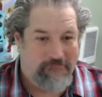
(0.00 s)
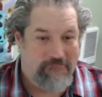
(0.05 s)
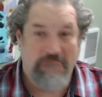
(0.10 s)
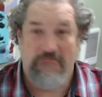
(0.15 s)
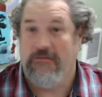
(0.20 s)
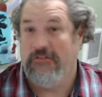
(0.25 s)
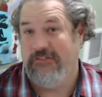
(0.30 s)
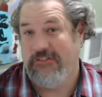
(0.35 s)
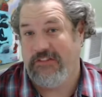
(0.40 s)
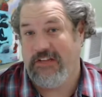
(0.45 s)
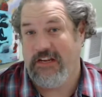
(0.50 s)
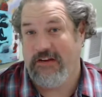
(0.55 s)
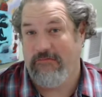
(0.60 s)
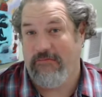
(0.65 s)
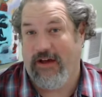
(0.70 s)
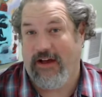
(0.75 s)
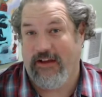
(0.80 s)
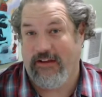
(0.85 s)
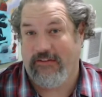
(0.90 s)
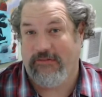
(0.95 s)
It's
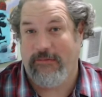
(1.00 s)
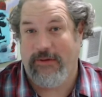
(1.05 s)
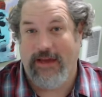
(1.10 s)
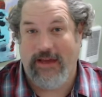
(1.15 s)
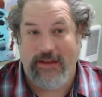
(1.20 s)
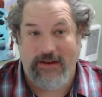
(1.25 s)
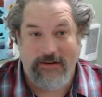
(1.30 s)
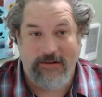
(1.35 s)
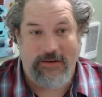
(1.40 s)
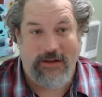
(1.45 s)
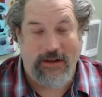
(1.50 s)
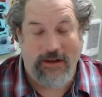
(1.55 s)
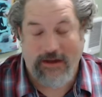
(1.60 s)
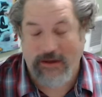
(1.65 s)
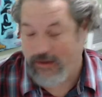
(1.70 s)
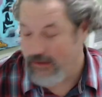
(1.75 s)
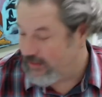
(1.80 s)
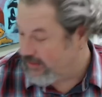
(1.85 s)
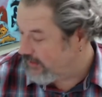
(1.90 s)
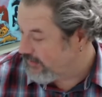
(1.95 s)
$10, man.
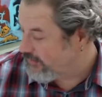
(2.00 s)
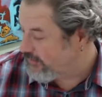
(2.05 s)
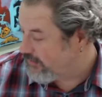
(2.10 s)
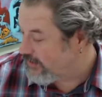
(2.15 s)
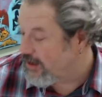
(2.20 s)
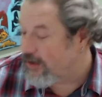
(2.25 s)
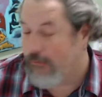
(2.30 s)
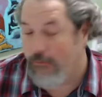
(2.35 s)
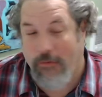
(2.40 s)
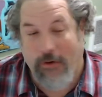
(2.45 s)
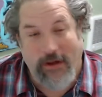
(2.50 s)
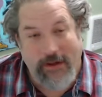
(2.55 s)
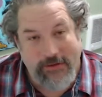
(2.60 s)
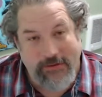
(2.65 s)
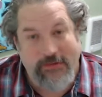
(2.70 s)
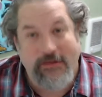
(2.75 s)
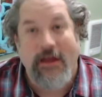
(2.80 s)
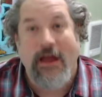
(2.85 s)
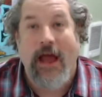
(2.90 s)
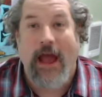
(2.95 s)
At least it
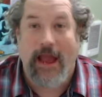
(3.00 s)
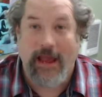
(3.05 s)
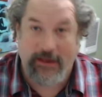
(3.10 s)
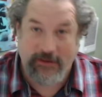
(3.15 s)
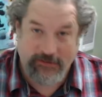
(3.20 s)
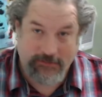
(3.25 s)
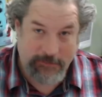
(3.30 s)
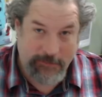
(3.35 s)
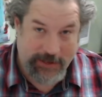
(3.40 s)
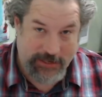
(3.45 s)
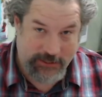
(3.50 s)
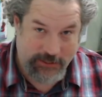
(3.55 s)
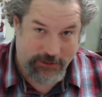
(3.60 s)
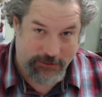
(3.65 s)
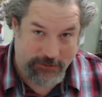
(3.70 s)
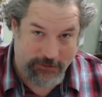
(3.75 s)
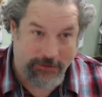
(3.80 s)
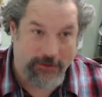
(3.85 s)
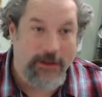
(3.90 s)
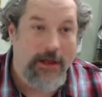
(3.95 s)
was a
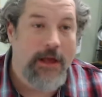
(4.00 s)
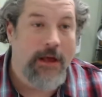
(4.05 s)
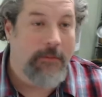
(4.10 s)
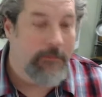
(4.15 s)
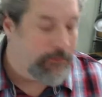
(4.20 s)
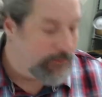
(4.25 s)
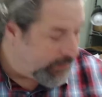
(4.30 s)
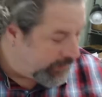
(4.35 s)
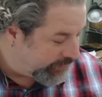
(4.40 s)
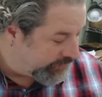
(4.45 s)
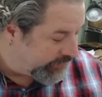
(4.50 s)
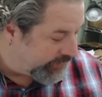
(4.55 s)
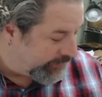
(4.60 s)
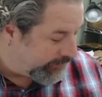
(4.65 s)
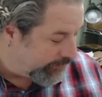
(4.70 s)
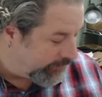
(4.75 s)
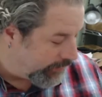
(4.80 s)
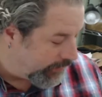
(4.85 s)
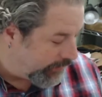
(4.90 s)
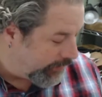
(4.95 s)
special, but
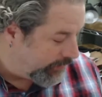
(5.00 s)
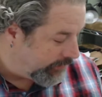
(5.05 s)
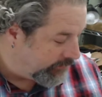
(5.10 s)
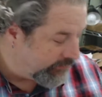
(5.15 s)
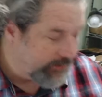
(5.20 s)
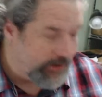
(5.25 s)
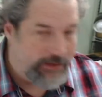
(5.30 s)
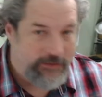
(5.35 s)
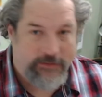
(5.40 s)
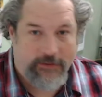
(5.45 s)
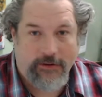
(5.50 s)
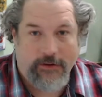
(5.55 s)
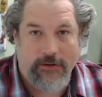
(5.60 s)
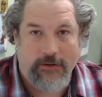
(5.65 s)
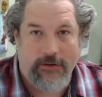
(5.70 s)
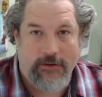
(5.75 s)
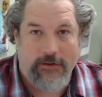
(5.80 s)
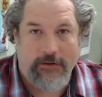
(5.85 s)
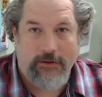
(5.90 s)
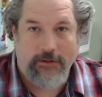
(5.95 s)
it's a
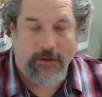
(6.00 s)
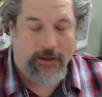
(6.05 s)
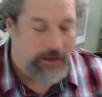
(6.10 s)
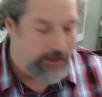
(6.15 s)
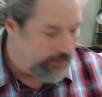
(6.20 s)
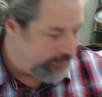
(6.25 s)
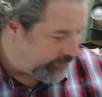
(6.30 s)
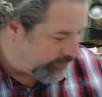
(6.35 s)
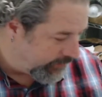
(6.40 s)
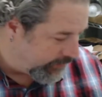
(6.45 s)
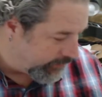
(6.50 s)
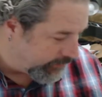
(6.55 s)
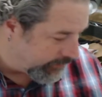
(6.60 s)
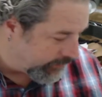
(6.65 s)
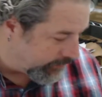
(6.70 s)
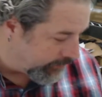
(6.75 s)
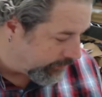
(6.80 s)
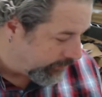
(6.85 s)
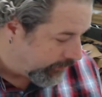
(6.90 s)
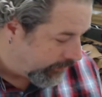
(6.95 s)
good little thing
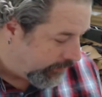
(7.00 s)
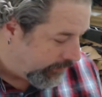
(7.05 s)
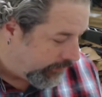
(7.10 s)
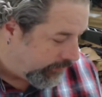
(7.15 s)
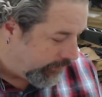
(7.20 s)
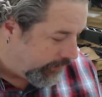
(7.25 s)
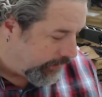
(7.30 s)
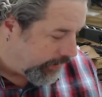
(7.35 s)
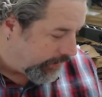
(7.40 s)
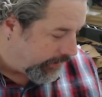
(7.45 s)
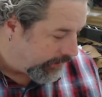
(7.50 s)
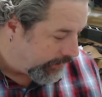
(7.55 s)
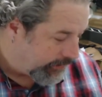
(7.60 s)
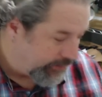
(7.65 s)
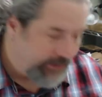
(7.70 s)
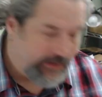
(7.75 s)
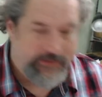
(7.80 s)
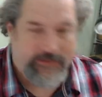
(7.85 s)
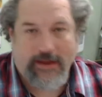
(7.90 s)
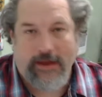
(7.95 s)
there.
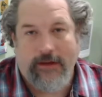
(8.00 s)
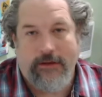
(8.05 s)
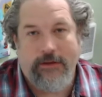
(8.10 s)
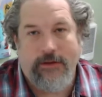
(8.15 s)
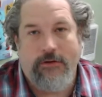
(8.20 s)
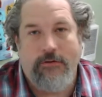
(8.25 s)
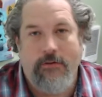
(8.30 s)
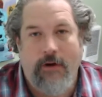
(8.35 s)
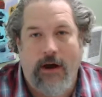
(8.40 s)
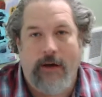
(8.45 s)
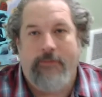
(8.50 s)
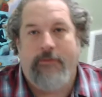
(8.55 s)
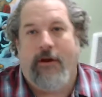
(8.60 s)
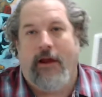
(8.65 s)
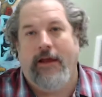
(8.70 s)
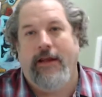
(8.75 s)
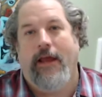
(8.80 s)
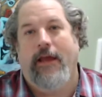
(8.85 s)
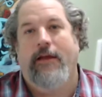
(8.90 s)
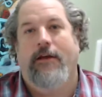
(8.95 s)
And that's how you
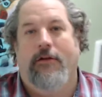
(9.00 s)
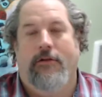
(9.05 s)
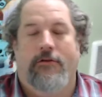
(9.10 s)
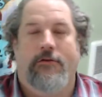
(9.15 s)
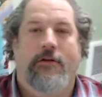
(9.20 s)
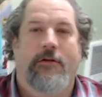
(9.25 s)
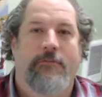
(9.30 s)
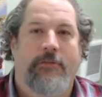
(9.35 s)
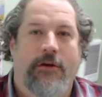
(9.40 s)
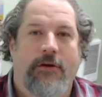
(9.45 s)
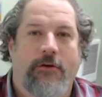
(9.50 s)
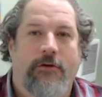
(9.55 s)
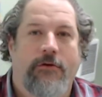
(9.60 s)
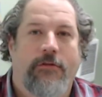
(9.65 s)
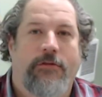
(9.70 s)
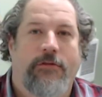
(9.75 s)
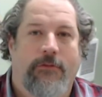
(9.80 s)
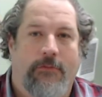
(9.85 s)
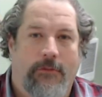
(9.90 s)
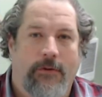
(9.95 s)
upgrade a Killer Computer
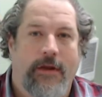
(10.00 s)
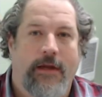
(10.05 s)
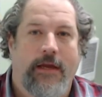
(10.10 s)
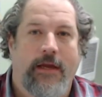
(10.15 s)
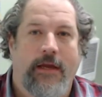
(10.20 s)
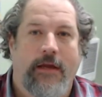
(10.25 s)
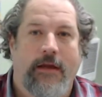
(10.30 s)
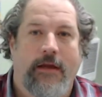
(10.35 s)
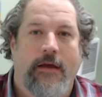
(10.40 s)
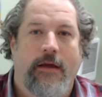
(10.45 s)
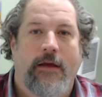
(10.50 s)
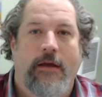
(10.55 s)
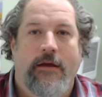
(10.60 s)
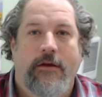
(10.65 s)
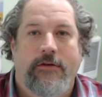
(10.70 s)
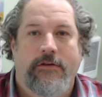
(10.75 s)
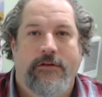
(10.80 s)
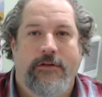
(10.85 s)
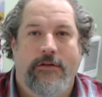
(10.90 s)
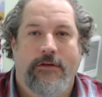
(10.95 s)
3
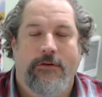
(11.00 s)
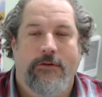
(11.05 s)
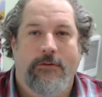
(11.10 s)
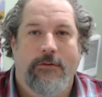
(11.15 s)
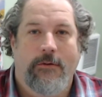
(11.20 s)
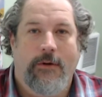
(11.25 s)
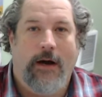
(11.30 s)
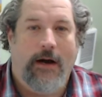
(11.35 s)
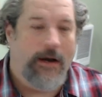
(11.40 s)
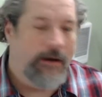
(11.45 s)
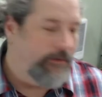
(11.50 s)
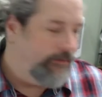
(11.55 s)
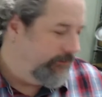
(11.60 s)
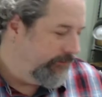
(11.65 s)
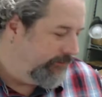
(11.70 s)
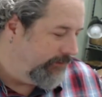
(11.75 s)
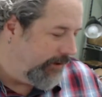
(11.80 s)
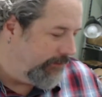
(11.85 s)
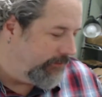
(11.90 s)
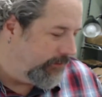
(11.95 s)
to
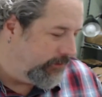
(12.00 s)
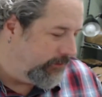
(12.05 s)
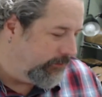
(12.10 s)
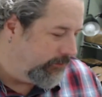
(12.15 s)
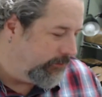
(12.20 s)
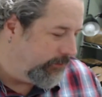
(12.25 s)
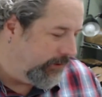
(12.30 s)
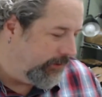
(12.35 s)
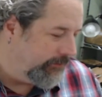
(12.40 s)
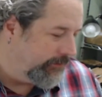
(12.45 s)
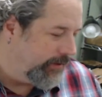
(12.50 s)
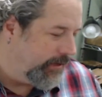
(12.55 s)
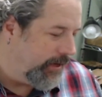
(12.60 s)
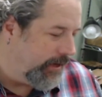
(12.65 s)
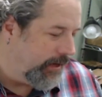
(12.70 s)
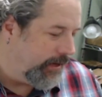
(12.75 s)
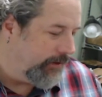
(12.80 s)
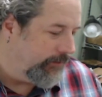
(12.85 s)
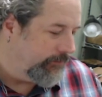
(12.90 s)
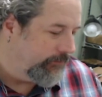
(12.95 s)

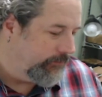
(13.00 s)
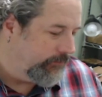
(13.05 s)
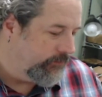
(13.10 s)
512K.